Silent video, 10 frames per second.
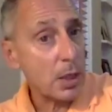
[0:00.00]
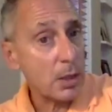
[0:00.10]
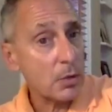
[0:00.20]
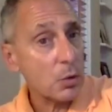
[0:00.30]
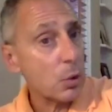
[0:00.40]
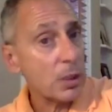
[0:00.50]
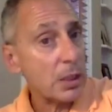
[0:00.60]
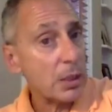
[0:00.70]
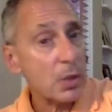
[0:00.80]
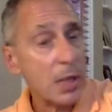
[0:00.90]
talking
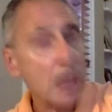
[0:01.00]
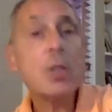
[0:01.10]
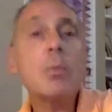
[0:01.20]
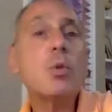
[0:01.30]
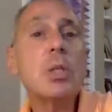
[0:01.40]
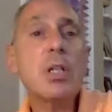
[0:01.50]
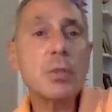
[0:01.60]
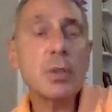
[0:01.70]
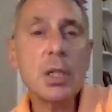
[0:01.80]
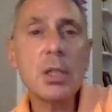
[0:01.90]
internationally, between different
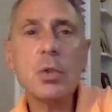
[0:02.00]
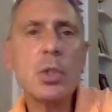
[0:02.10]
countries.